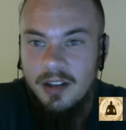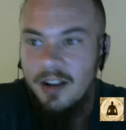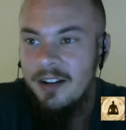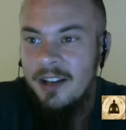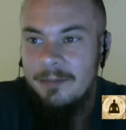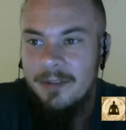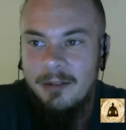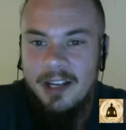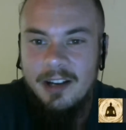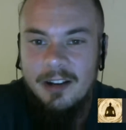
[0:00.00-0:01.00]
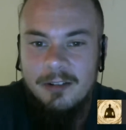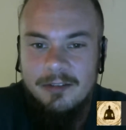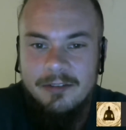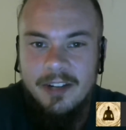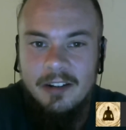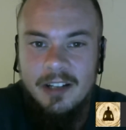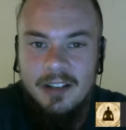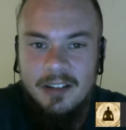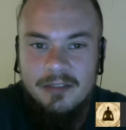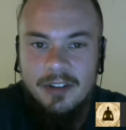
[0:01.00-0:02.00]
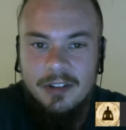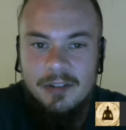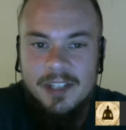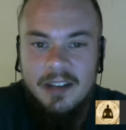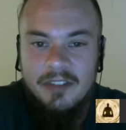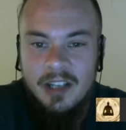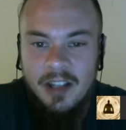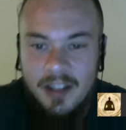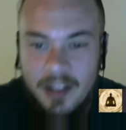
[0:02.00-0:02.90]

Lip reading: yep, here we go. Found it. Volume 7.